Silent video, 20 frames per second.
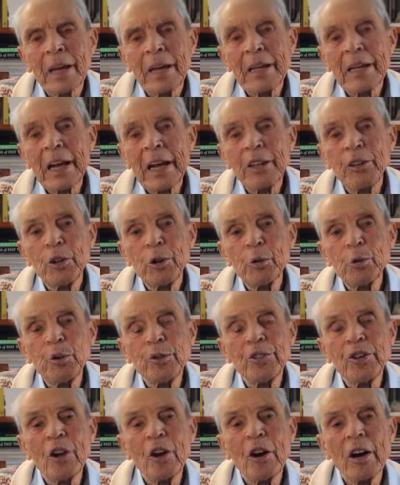And as he
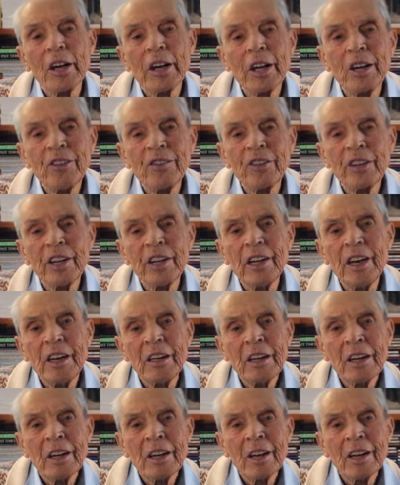was dying, he said,
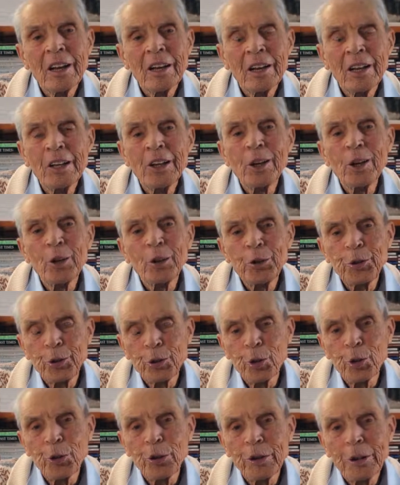Little
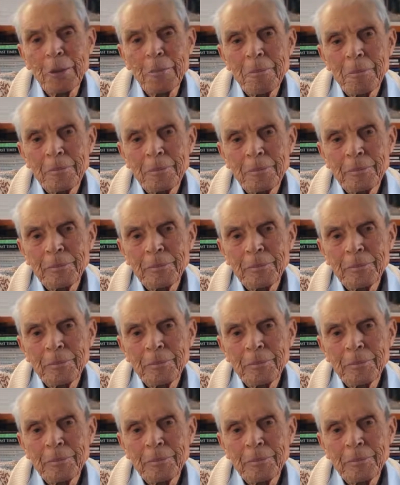children,